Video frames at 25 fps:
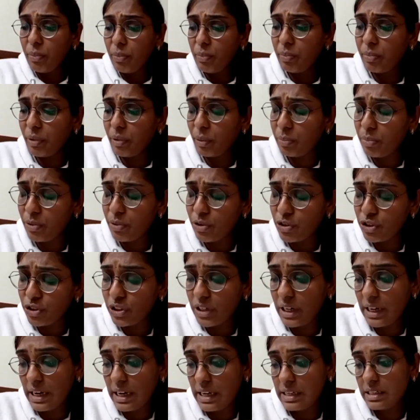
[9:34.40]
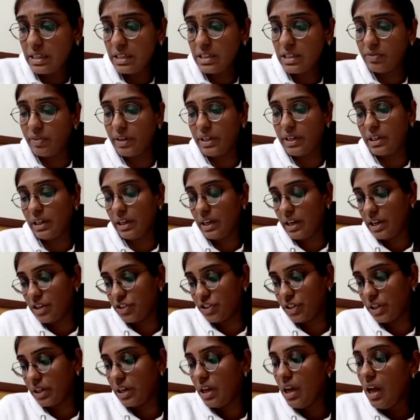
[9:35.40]
Proportional assist
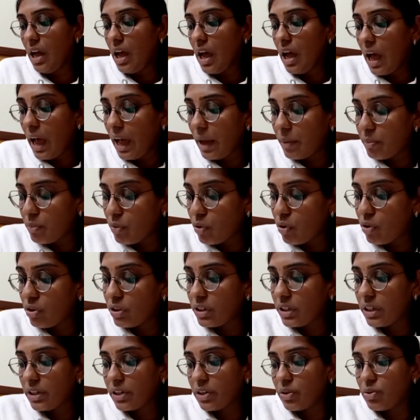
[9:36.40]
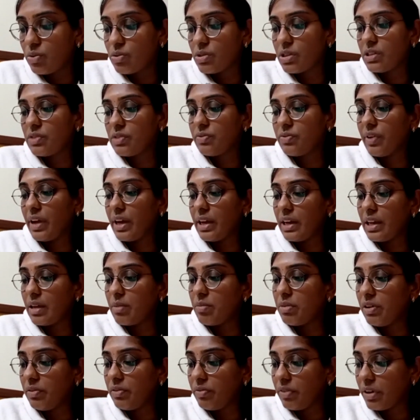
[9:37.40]
ventilation, a mode that uses
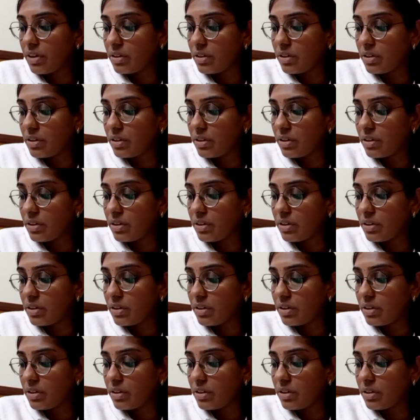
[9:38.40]
variable